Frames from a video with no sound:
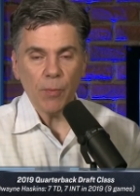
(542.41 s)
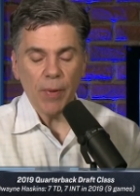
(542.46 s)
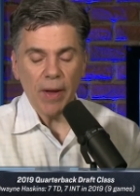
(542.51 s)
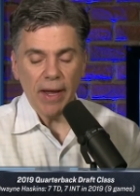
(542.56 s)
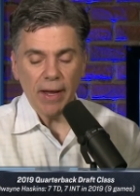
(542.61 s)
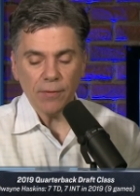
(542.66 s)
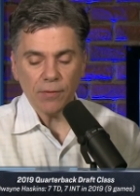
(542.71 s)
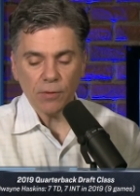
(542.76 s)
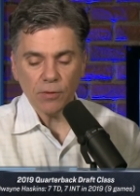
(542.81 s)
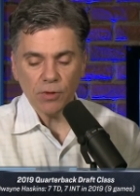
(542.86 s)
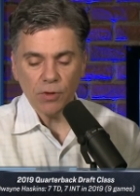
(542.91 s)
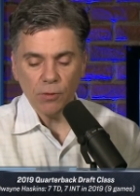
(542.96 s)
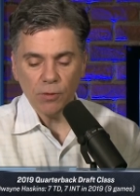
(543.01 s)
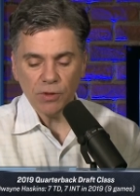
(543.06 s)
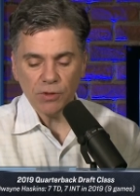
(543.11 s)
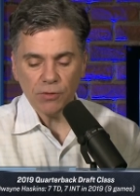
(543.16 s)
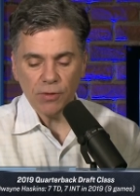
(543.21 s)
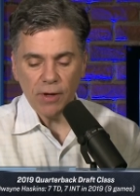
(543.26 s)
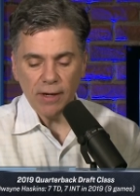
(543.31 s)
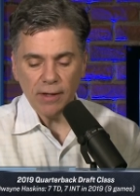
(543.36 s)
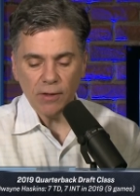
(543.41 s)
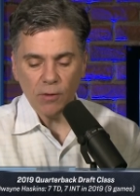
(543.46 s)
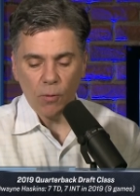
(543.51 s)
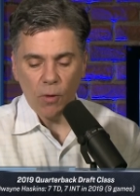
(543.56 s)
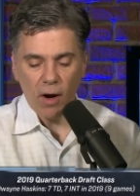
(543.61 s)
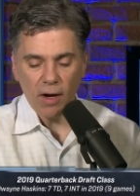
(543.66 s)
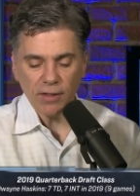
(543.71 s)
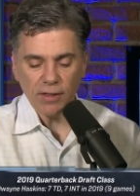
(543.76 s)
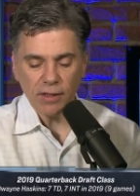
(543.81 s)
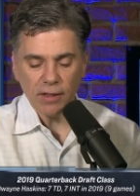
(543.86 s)
Panthers, who was traded to
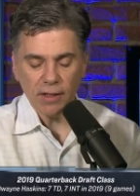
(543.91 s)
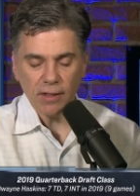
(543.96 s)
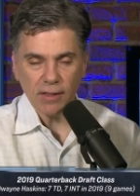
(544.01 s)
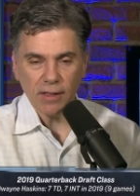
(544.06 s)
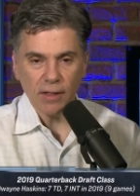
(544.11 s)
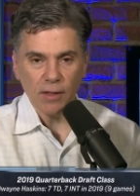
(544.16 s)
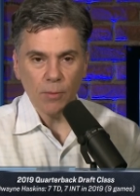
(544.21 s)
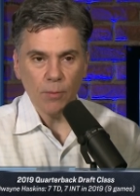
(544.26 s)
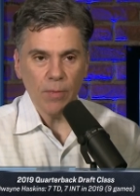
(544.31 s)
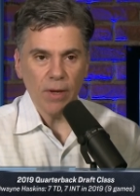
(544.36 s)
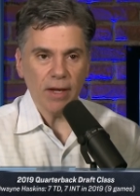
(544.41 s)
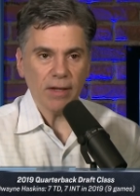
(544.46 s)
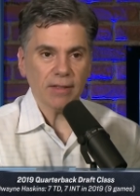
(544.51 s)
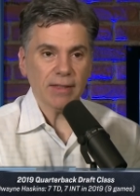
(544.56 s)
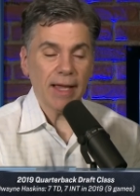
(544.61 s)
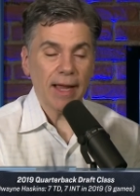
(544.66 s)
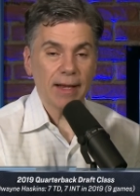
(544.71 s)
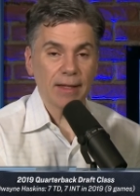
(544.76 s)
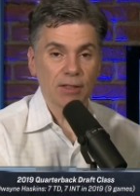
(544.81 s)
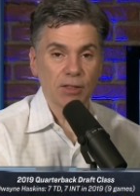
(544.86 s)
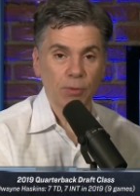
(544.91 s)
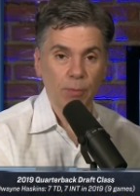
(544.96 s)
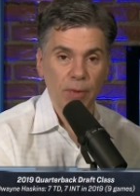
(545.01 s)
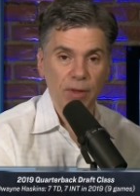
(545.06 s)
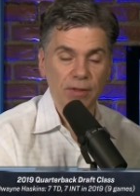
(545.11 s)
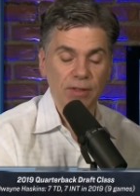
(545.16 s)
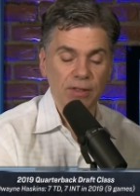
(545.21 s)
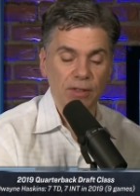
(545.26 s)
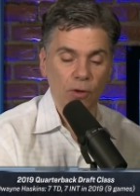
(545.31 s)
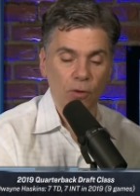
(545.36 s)
Washington's in the mix. Alex
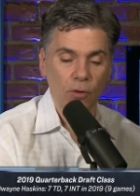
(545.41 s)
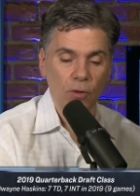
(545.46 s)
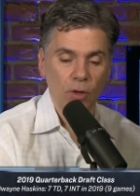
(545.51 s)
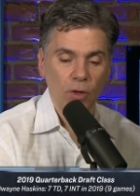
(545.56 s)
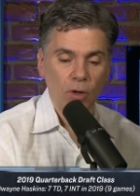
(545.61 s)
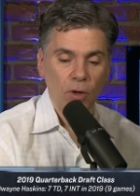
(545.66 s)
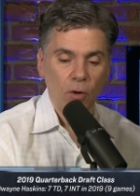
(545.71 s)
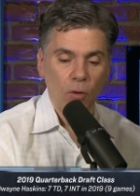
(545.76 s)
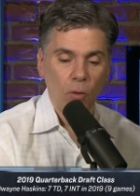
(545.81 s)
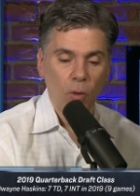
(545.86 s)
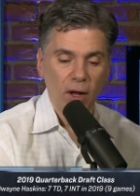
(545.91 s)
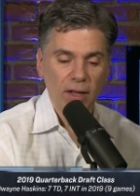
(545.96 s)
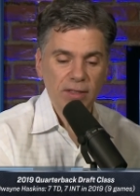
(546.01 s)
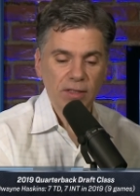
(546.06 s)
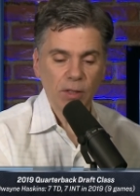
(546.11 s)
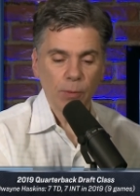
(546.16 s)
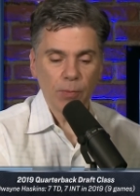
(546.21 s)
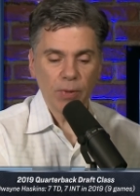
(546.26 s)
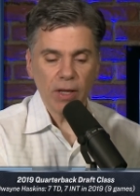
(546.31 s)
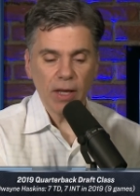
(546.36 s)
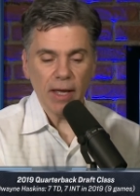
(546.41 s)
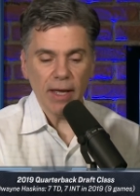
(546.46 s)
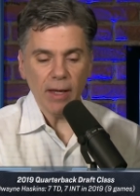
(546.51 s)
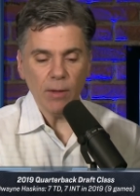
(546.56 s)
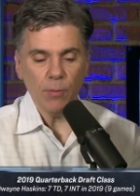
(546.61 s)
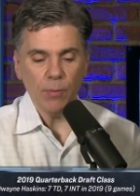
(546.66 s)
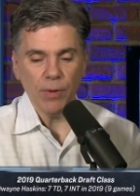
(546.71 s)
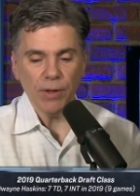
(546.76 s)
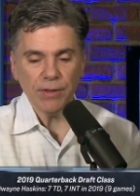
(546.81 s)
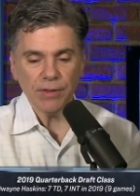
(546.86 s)
Smith still wants to play,
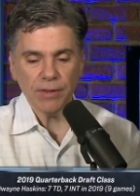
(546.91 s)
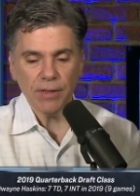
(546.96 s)
but